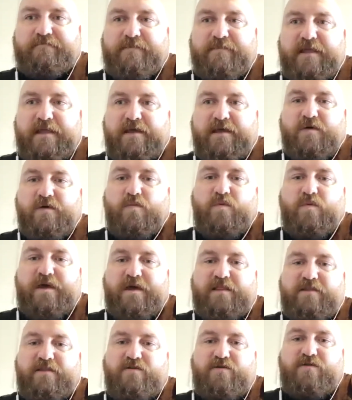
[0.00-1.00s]
when
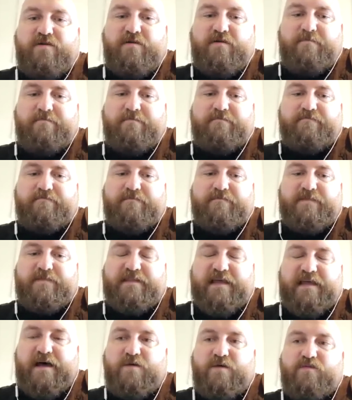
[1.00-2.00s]
you're
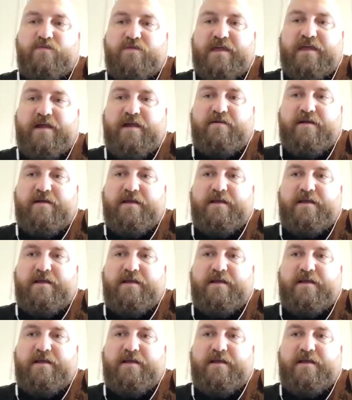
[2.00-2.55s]
down there,